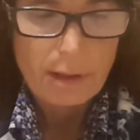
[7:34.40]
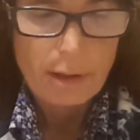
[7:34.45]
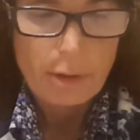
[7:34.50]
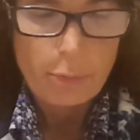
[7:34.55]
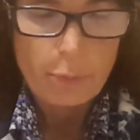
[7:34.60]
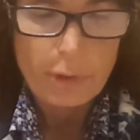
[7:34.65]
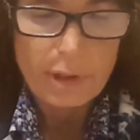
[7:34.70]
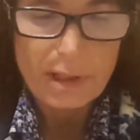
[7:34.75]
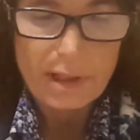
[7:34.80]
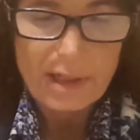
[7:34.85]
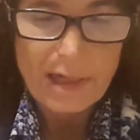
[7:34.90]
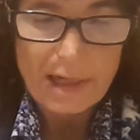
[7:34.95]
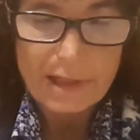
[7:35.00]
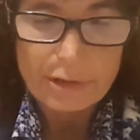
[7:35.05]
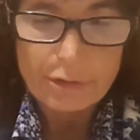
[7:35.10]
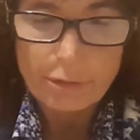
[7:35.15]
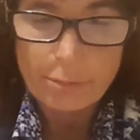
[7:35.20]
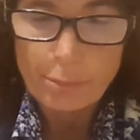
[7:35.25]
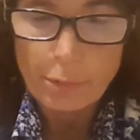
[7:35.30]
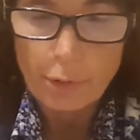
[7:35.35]
When the test
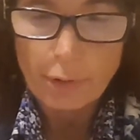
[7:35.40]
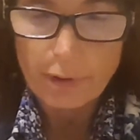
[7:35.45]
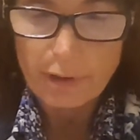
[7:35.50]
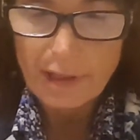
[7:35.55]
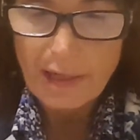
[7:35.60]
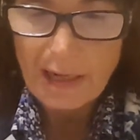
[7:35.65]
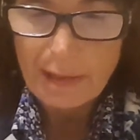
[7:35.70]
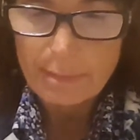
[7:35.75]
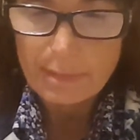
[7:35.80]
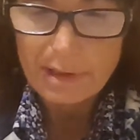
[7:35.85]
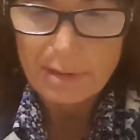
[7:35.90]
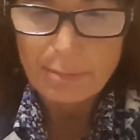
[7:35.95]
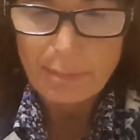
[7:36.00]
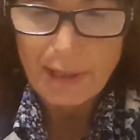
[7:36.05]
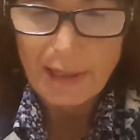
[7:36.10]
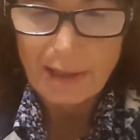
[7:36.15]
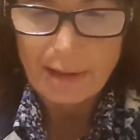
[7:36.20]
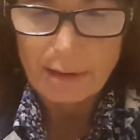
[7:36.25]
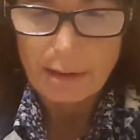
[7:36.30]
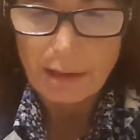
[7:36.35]
report came in the
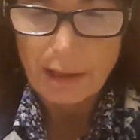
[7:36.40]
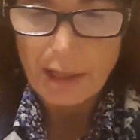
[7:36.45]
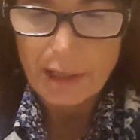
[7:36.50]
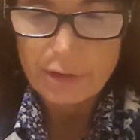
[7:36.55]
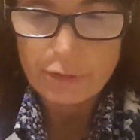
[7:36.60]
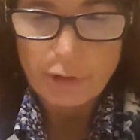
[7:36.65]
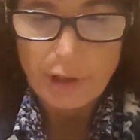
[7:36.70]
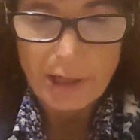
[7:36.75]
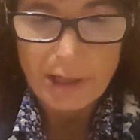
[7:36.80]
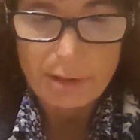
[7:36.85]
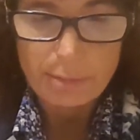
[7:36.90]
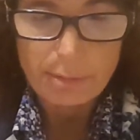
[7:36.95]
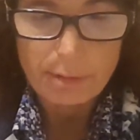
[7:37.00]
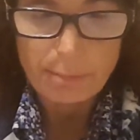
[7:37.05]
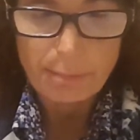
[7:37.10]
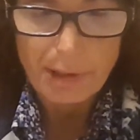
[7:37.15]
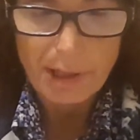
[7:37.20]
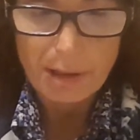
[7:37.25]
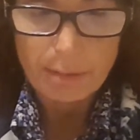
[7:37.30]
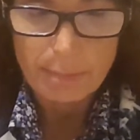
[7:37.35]
mail, I tried to
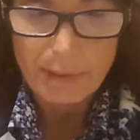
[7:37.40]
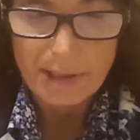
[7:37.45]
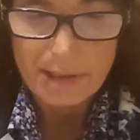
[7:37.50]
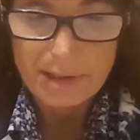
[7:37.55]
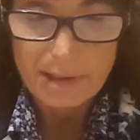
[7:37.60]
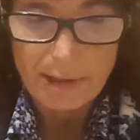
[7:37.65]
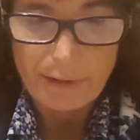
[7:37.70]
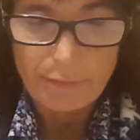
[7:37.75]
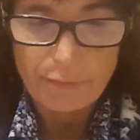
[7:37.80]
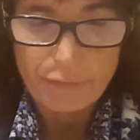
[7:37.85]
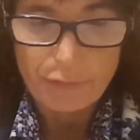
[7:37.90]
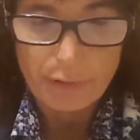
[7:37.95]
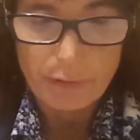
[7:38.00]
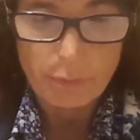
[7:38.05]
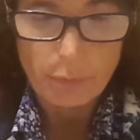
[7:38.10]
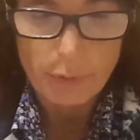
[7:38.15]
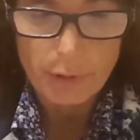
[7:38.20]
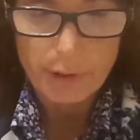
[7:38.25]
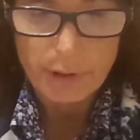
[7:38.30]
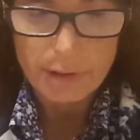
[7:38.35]
prepare myself for the
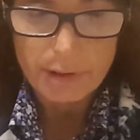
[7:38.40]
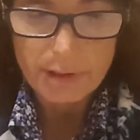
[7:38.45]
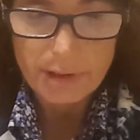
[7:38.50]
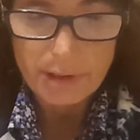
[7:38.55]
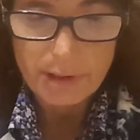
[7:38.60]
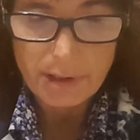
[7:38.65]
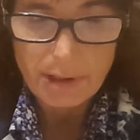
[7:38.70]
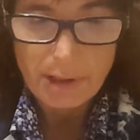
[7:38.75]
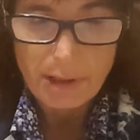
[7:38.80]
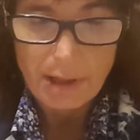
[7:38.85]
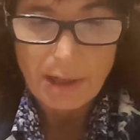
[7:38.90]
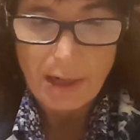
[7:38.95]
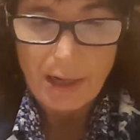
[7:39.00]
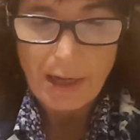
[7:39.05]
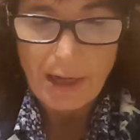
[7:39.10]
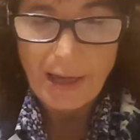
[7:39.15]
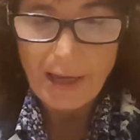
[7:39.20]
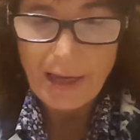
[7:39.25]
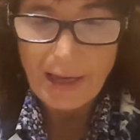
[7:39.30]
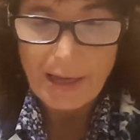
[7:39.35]
worst.
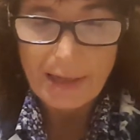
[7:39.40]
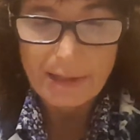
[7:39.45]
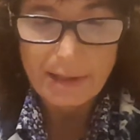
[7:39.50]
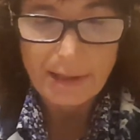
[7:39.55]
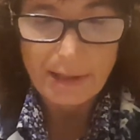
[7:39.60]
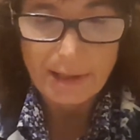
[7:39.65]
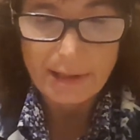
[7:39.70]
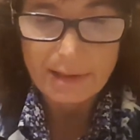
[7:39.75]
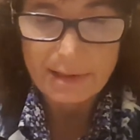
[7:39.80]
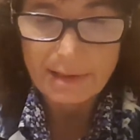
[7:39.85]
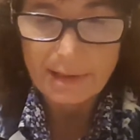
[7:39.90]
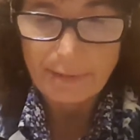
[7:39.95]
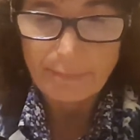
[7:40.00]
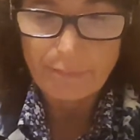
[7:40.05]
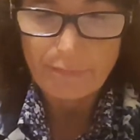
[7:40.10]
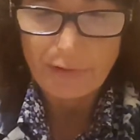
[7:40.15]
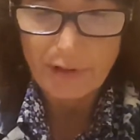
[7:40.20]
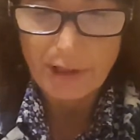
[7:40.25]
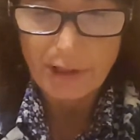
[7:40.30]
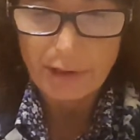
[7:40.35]
I had to accept
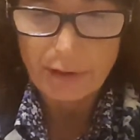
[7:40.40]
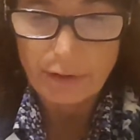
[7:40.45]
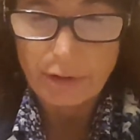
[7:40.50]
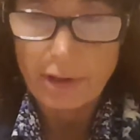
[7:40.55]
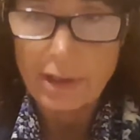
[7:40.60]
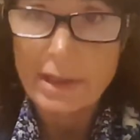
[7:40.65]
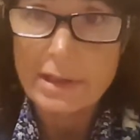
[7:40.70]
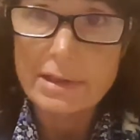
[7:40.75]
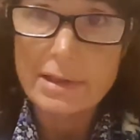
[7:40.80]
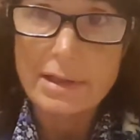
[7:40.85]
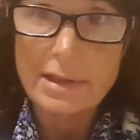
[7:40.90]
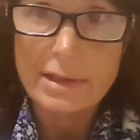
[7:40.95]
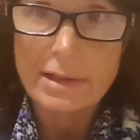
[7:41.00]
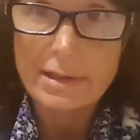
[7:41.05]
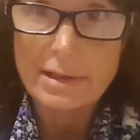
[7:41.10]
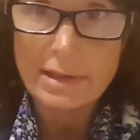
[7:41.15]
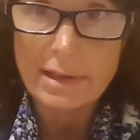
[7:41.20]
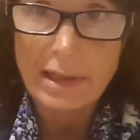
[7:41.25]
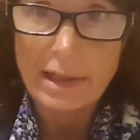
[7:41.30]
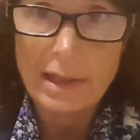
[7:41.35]
failure as a
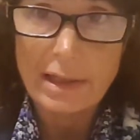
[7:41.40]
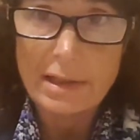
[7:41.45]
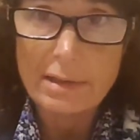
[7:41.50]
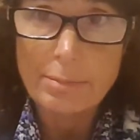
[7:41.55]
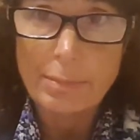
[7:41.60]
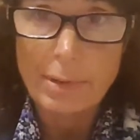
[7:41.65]
distinct